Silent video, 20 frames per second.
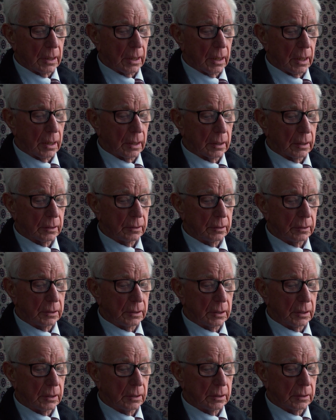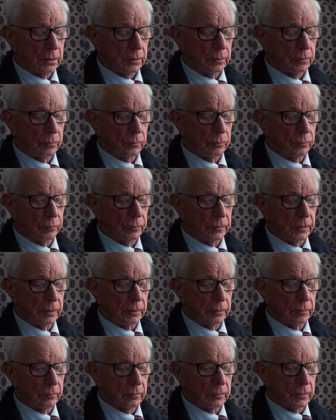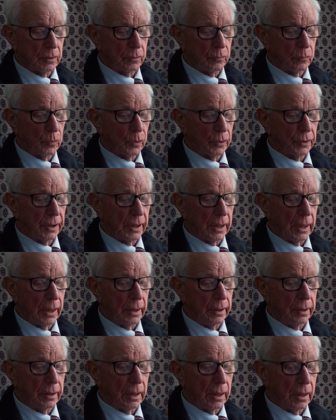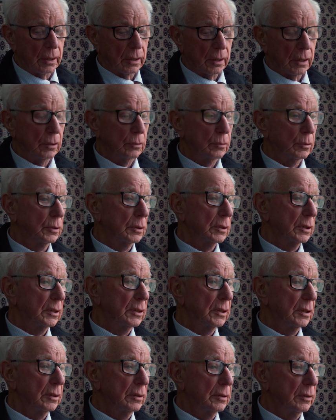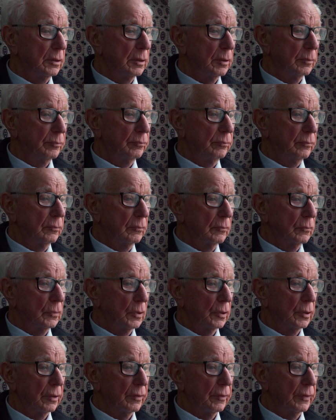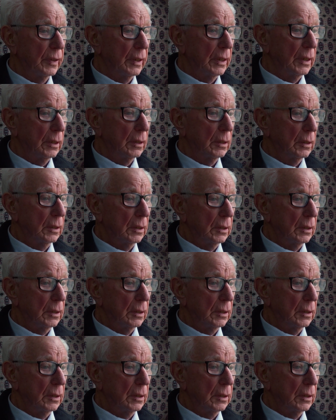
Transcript: And one day Neil Luton, one of the